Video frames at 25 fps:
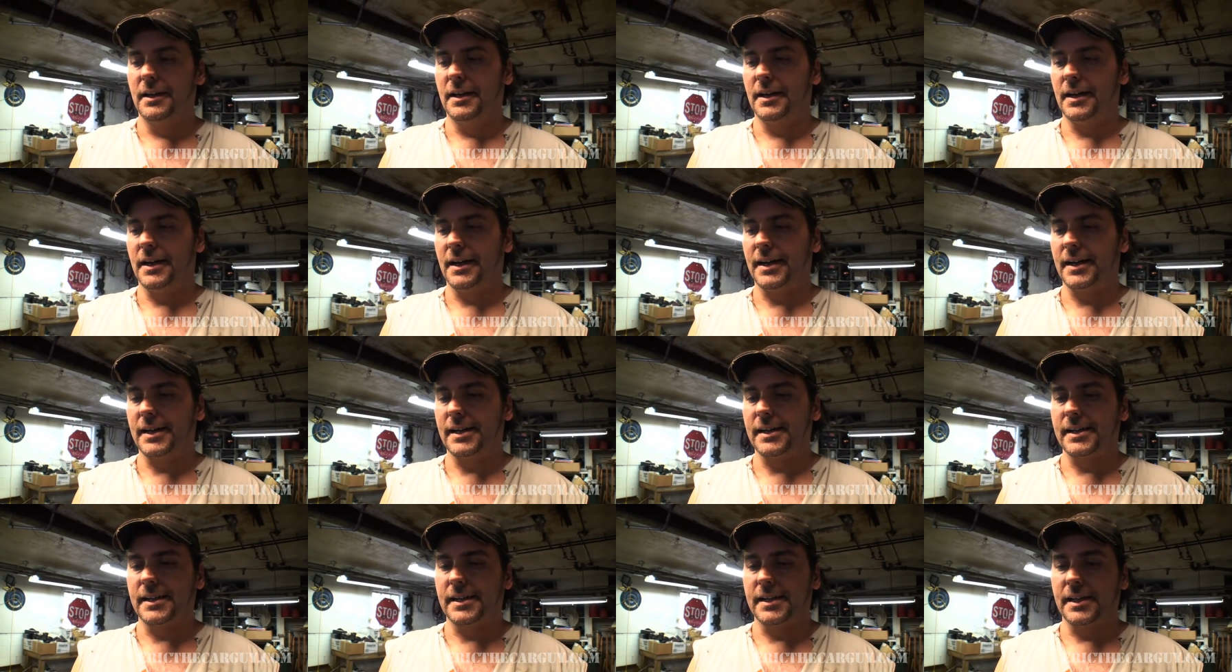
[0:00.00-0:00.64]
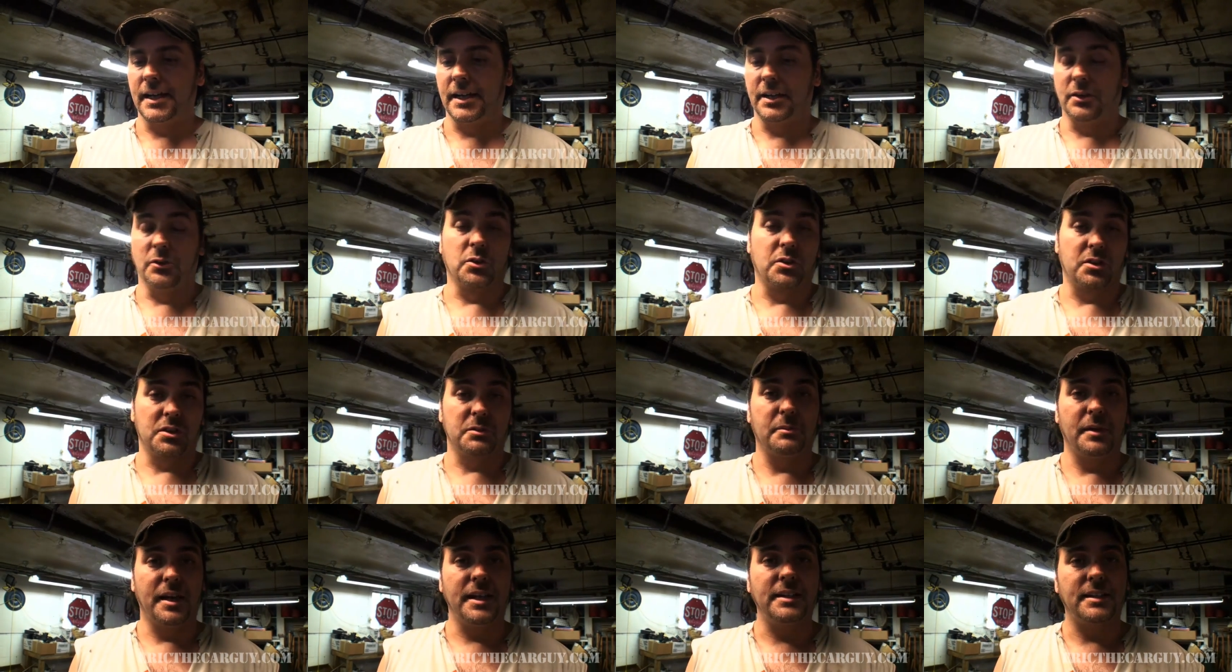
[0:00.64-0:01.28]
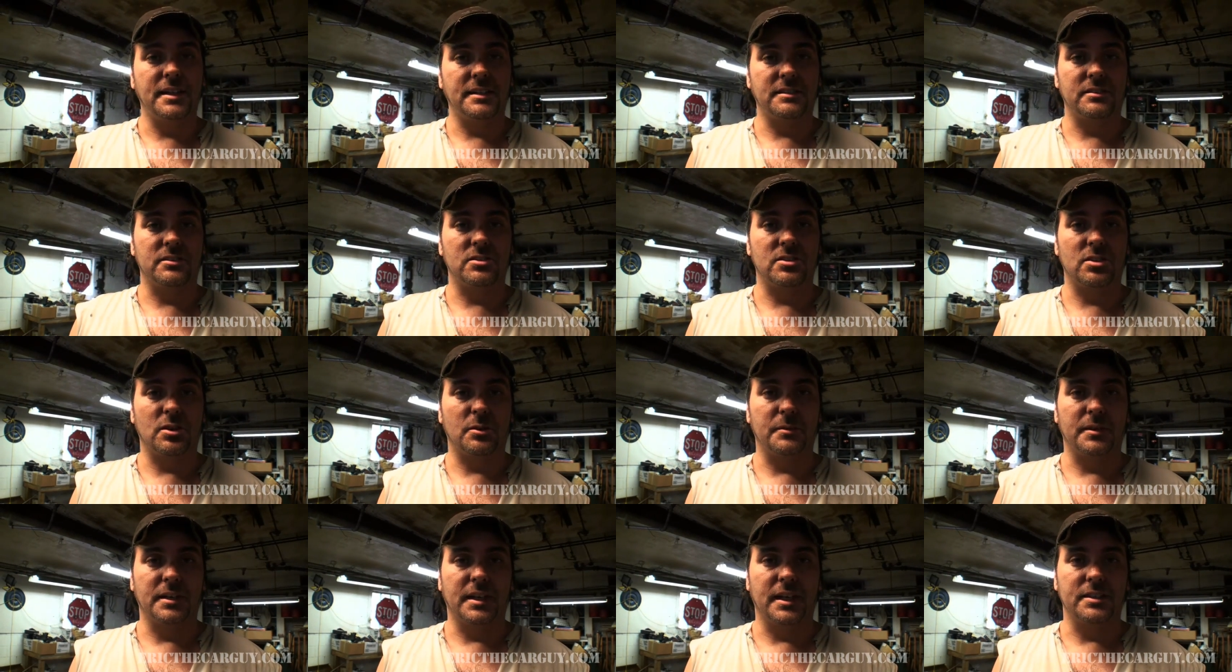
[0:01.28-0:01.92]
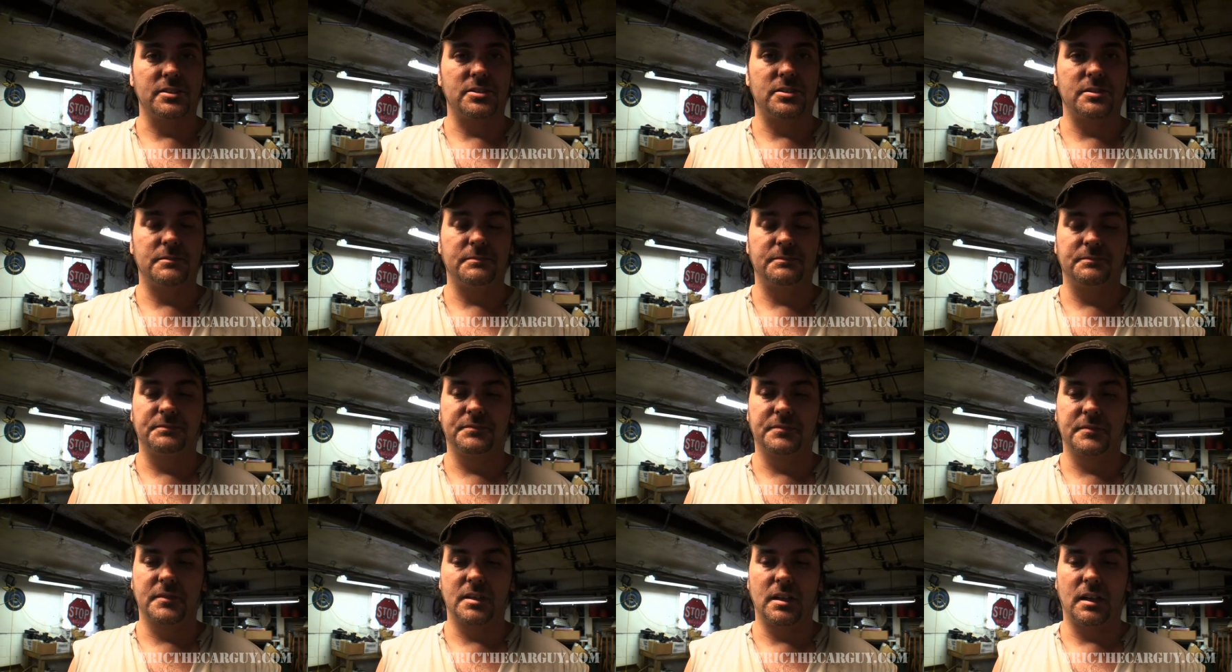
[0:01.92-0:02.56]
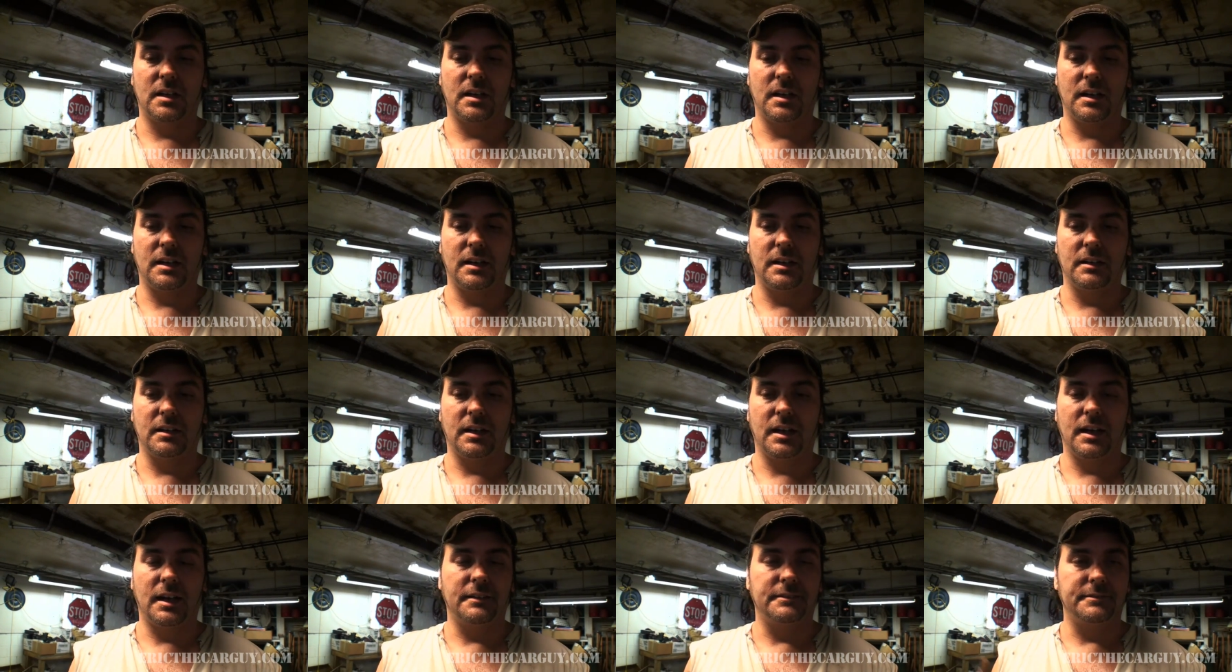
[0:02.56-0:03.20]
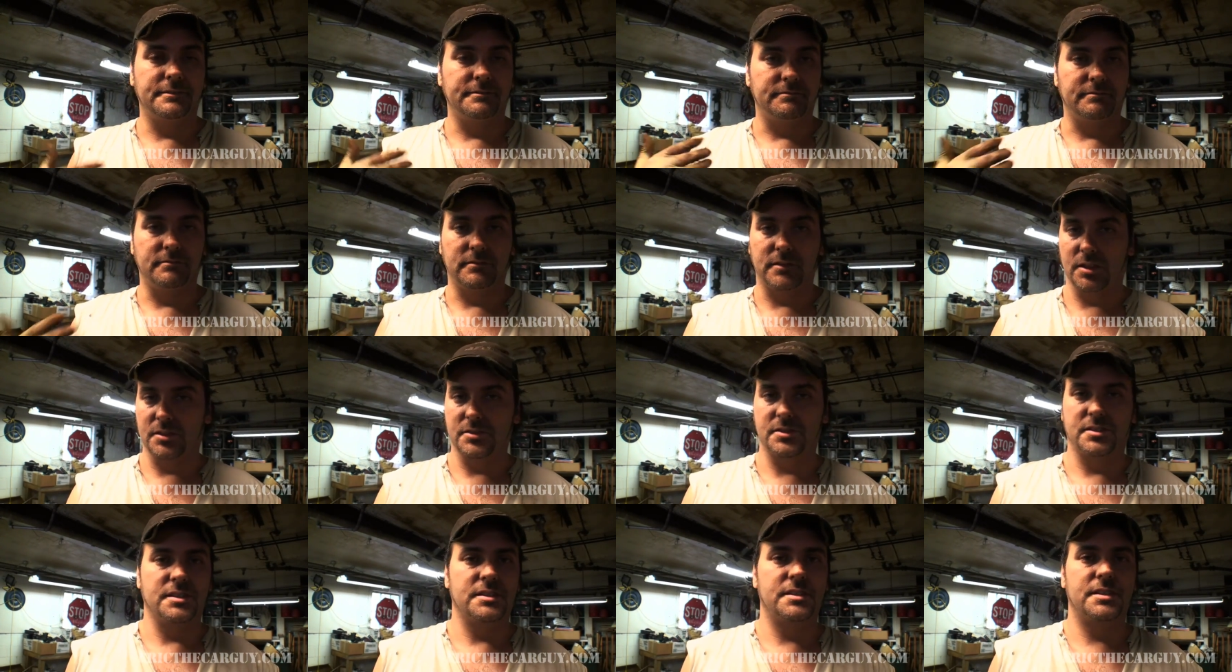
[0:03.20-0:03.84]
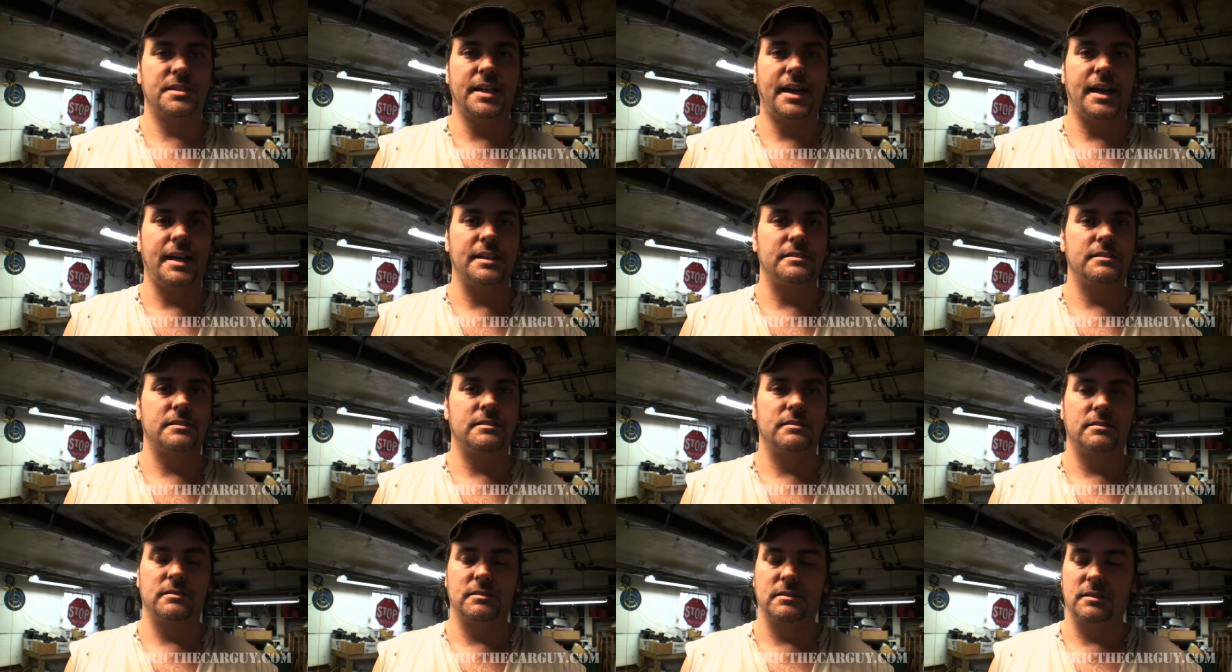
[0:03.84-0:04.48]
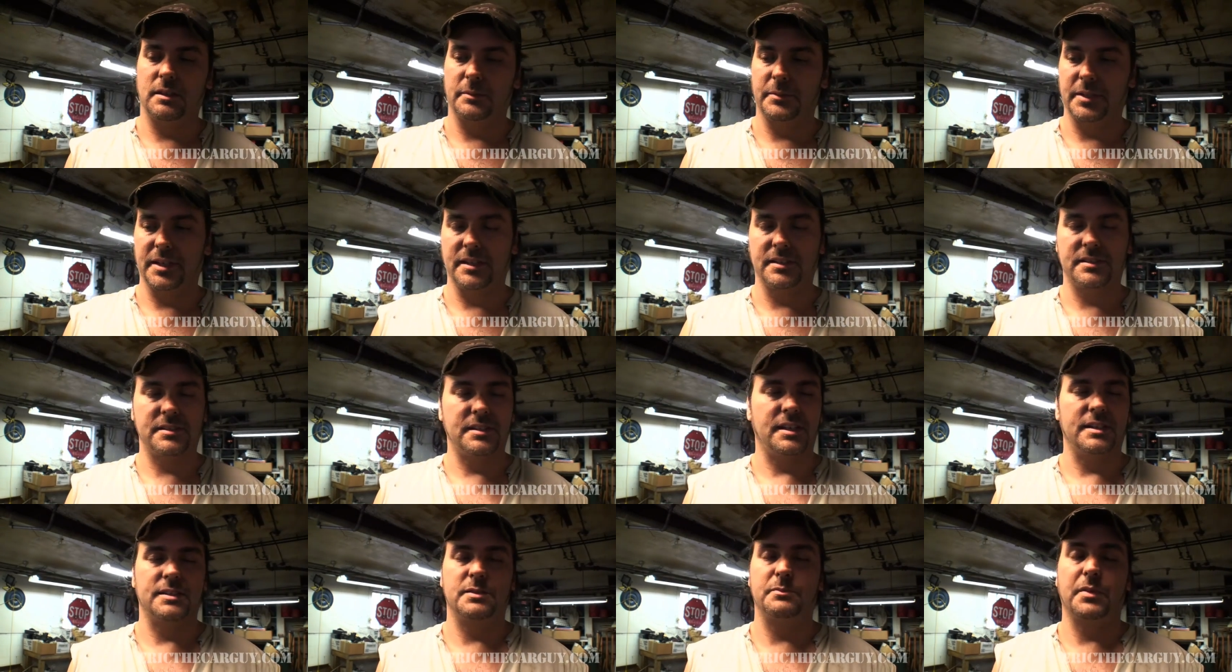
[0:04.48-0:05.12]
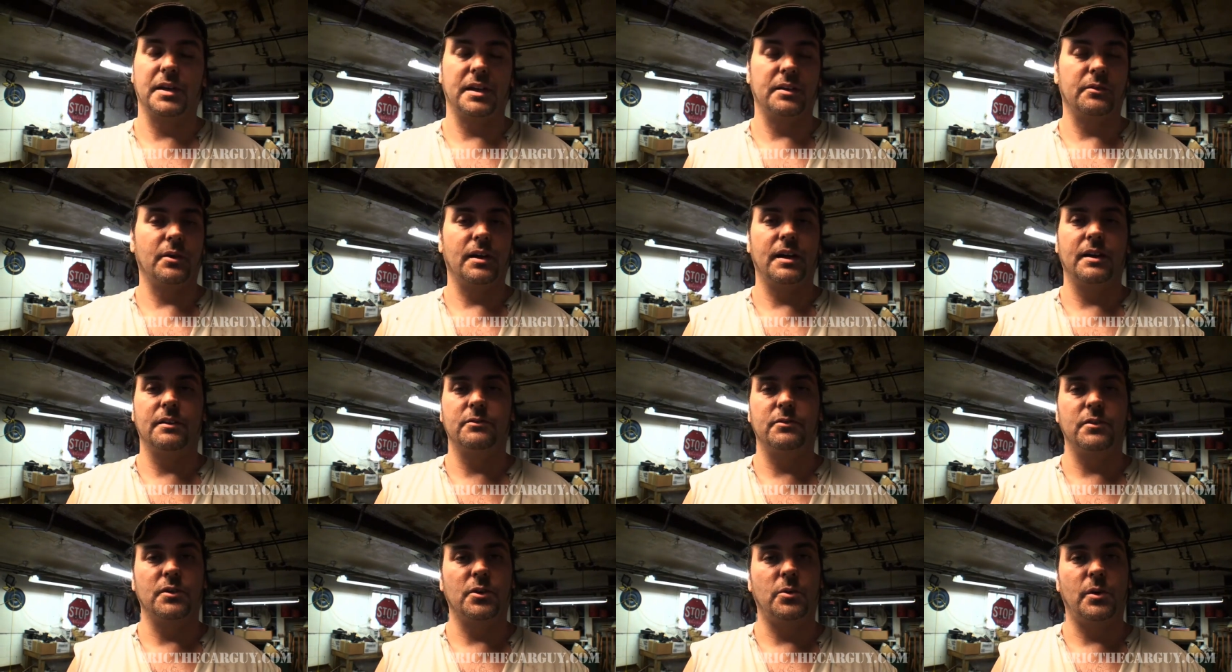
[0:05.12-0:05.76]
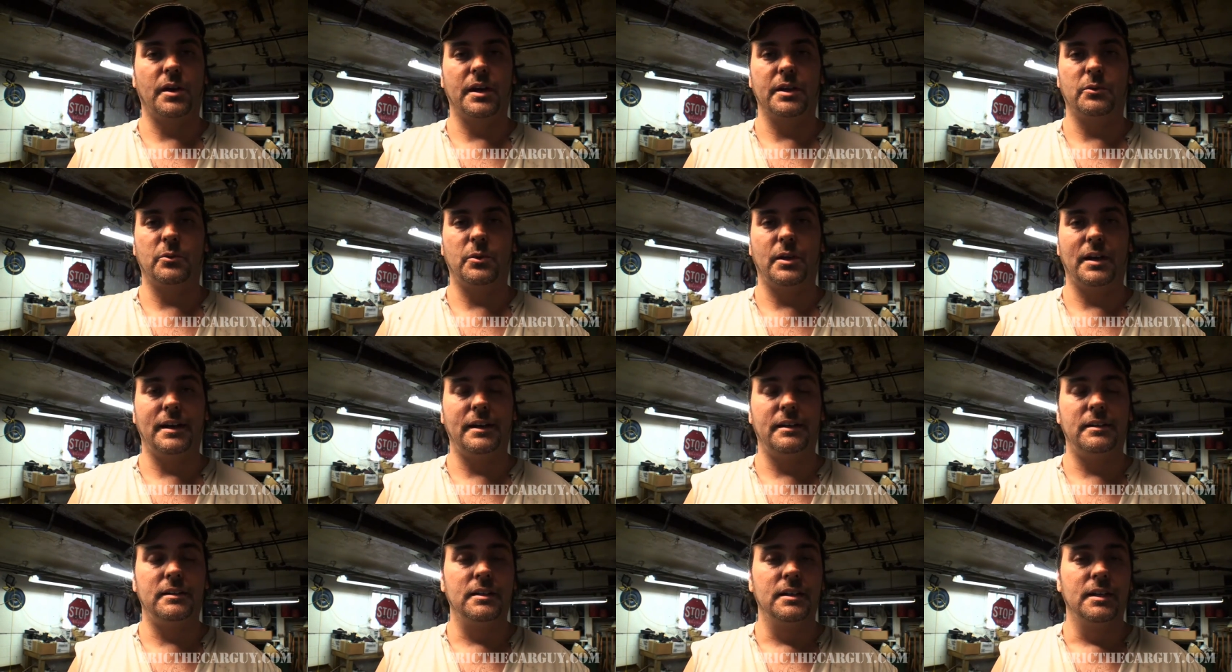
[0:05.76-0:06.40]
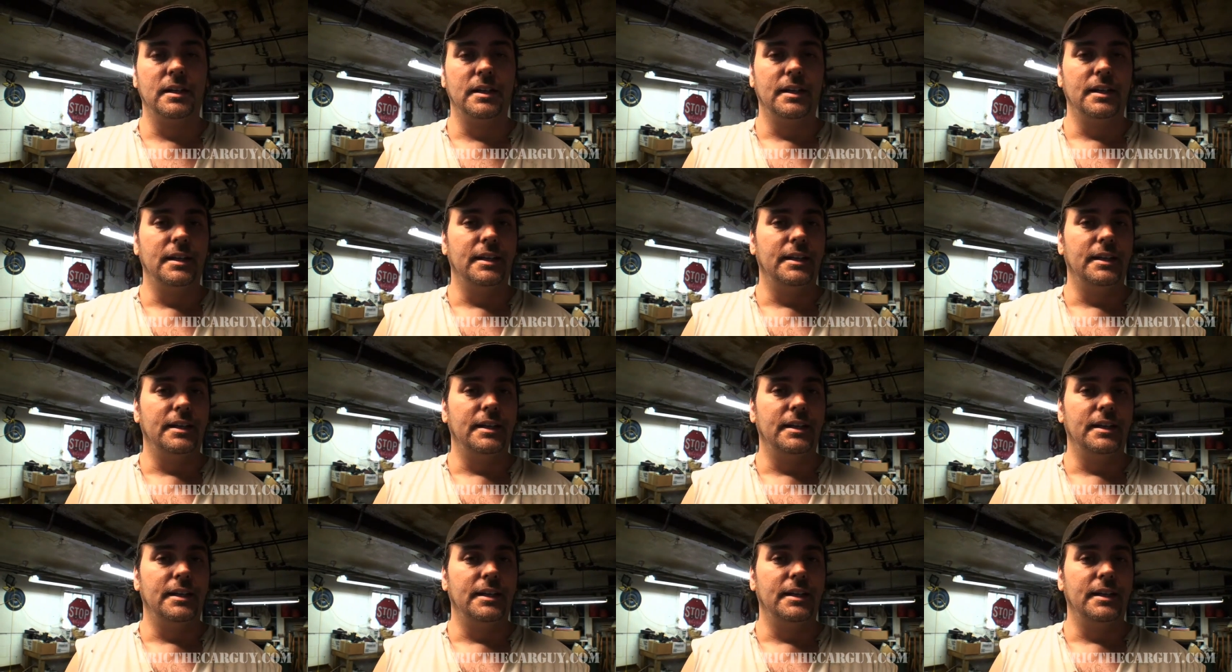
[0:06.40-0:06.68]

Uh, in order to make that determination, uh, there's this test. I mean, it's, it's been around for quite a while.